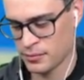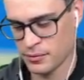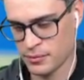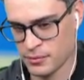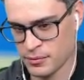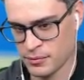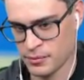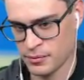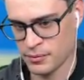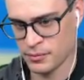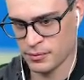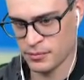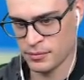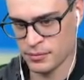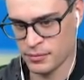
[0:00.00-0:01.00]

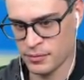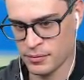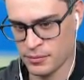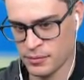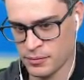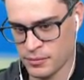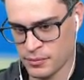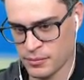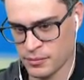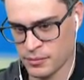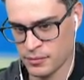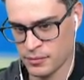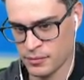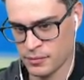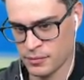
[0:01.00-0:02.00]

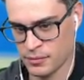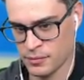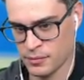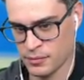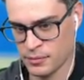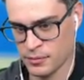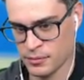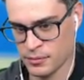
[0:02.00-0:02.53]
(silent)